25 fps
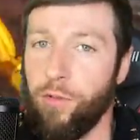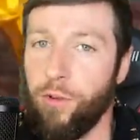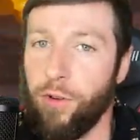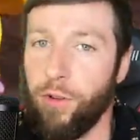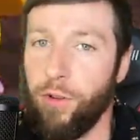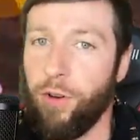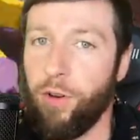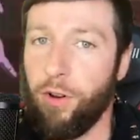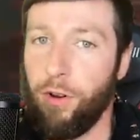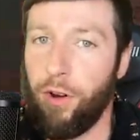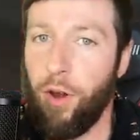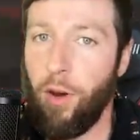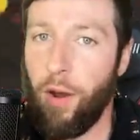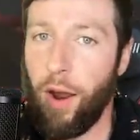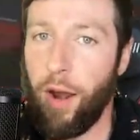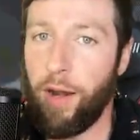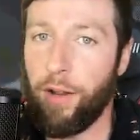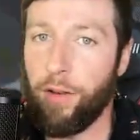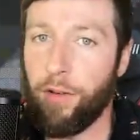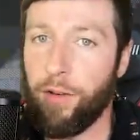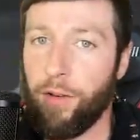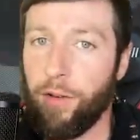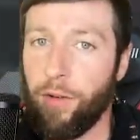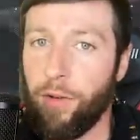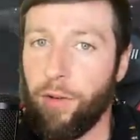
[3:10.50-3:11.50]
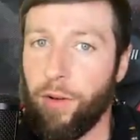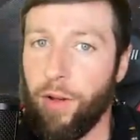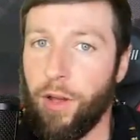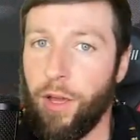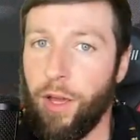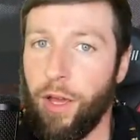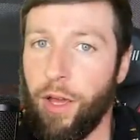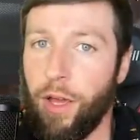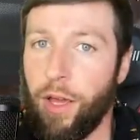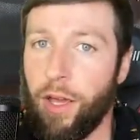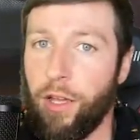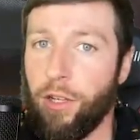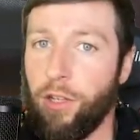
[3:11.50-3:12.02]
you to know how to do.
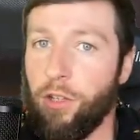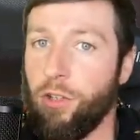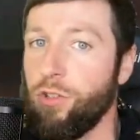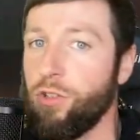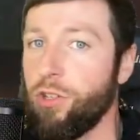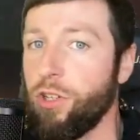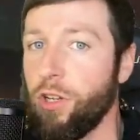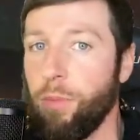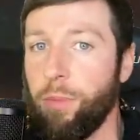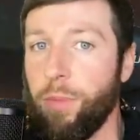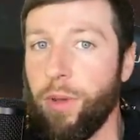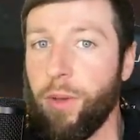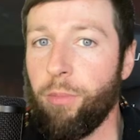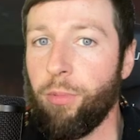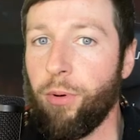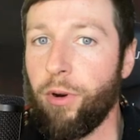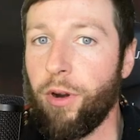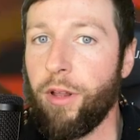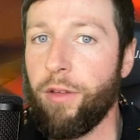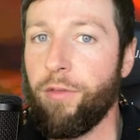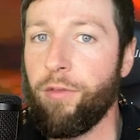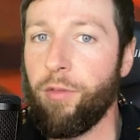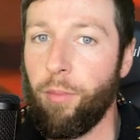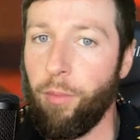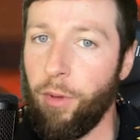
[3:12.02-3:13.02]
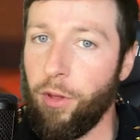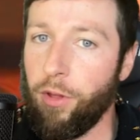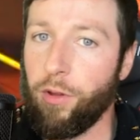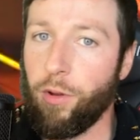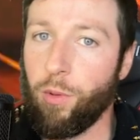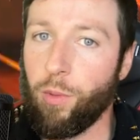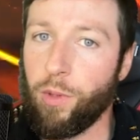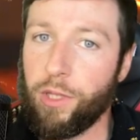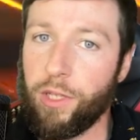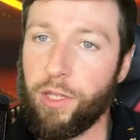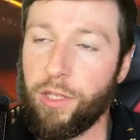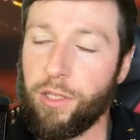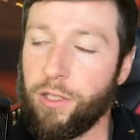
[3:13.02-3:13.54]
And you should be pretty familiar
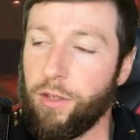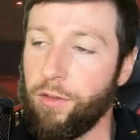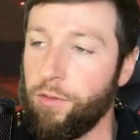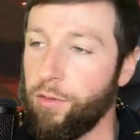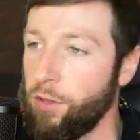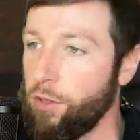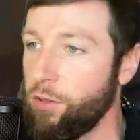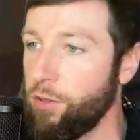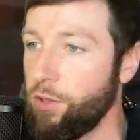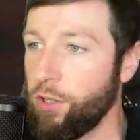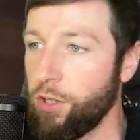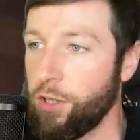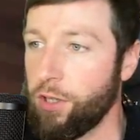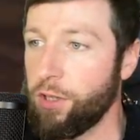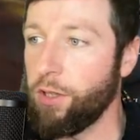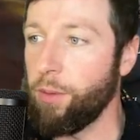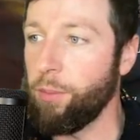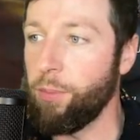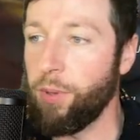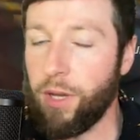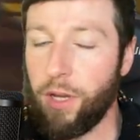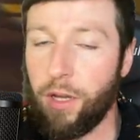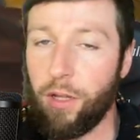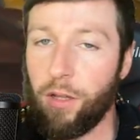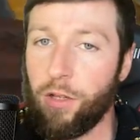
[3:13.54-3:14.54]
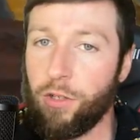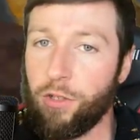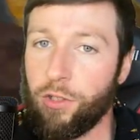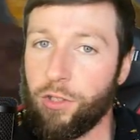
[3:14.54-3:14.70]
with this if you took the Piccolo's